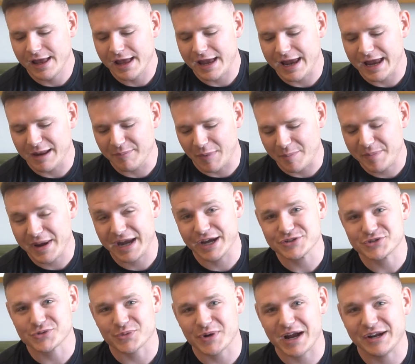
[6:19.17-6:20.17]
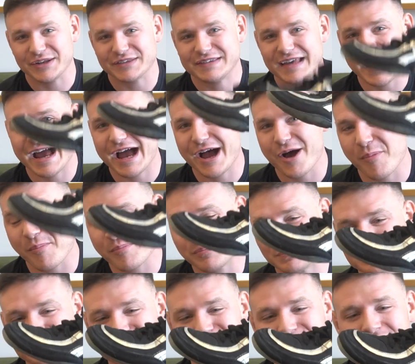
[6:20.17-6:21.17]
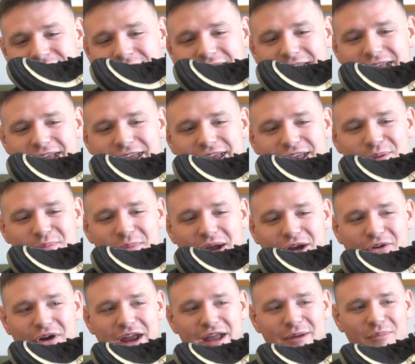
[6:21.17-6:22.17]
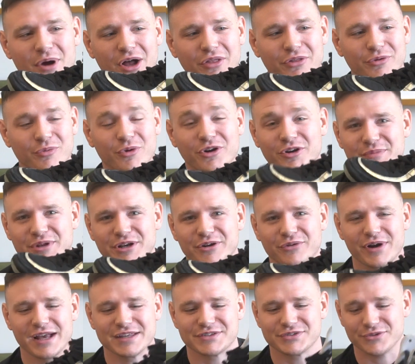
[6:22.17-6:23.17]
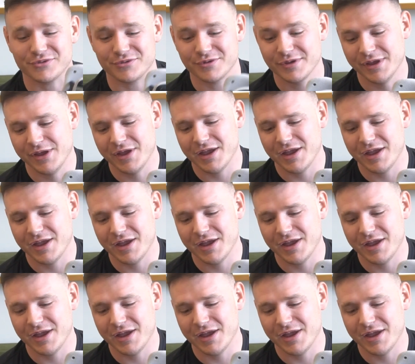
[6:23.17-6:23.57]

And my parents were out of town, and my grandmother wanted me to wrestle,